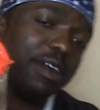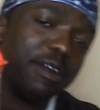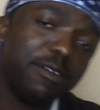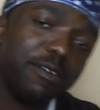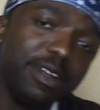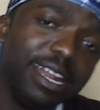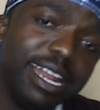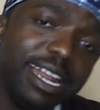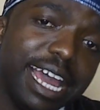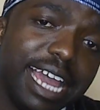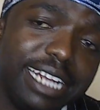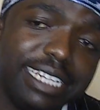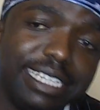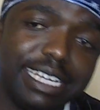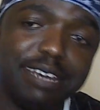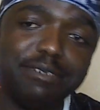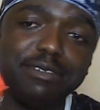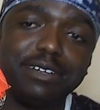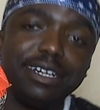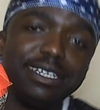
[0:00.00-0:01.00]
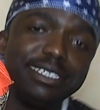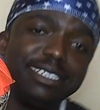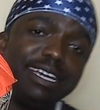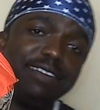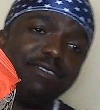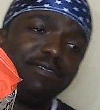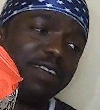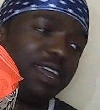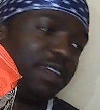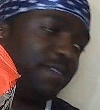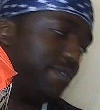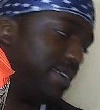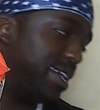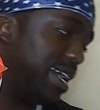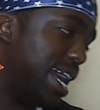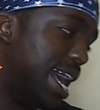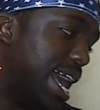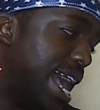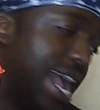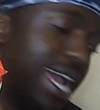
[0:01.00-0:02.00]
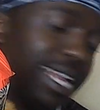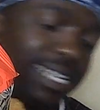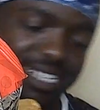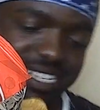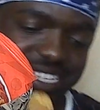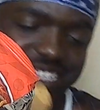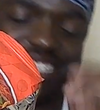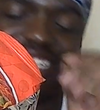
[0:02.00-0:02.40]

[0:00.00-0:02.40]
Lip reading: won't like them because they flaming hot.